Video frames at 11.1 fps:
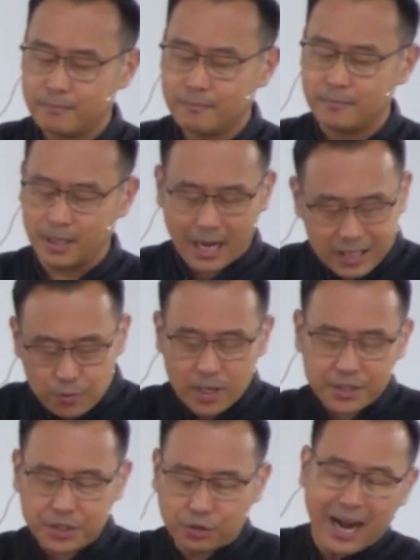In other words,
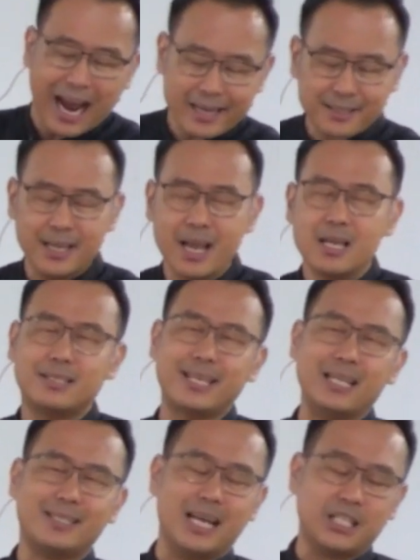Christ
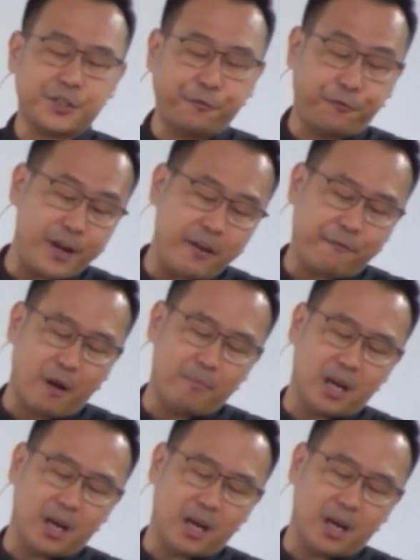sets us free from the